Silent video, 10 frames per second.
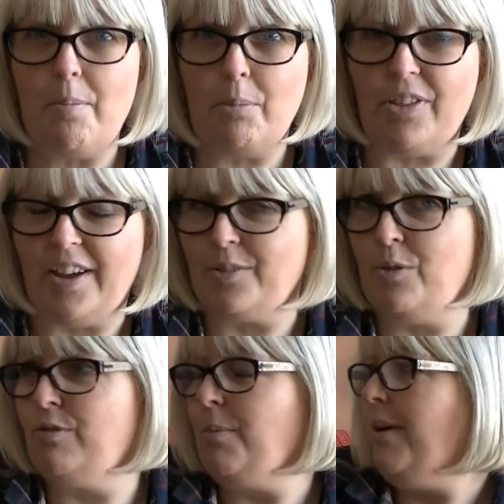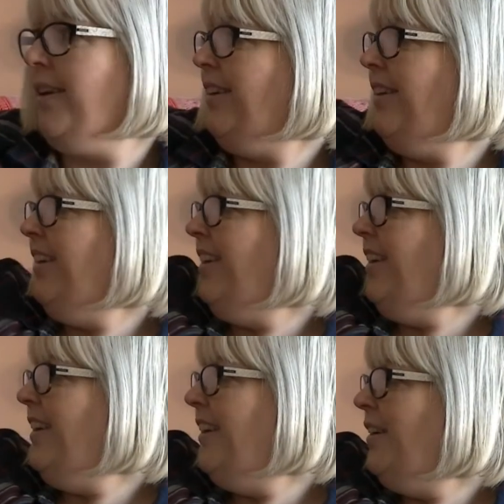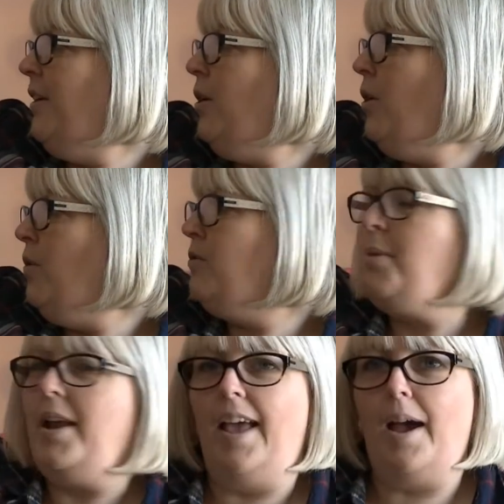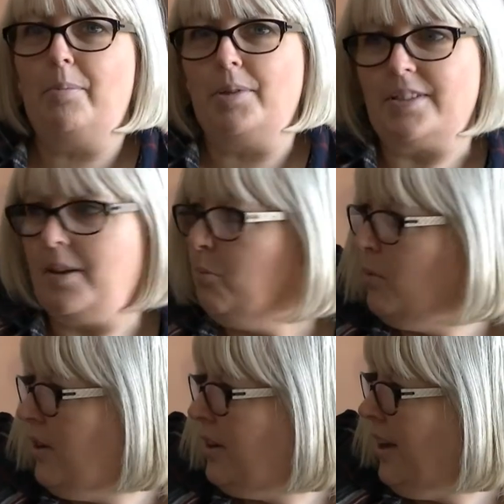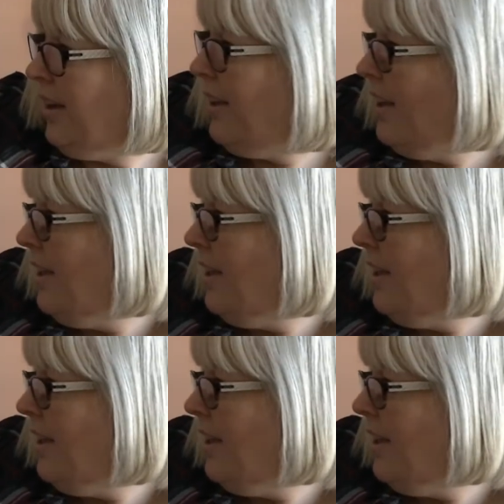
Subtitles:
put that over my lap as I'm working.